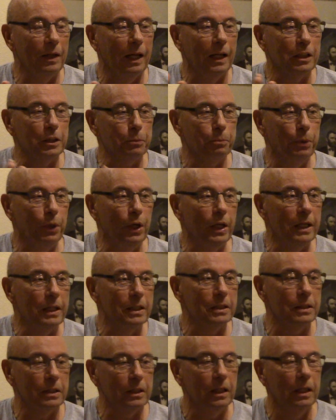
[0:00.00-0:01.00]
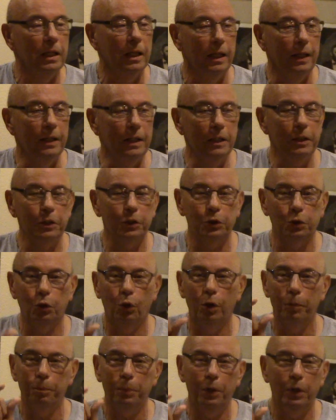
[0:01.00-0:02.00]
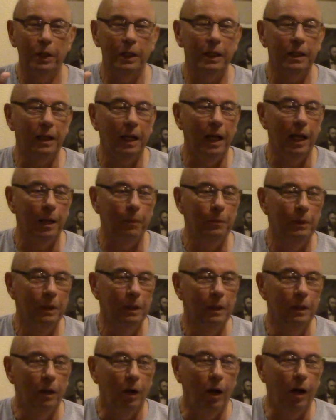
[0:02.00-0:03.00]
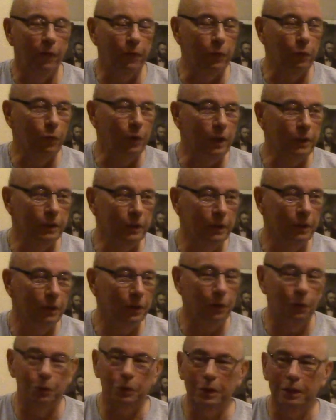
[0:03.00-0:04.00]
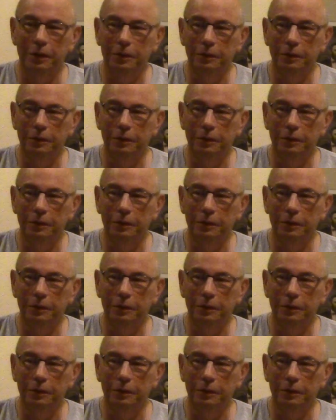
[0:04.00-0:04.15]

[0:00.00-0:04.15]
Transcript: experienced in this short period of time off the Russian coast.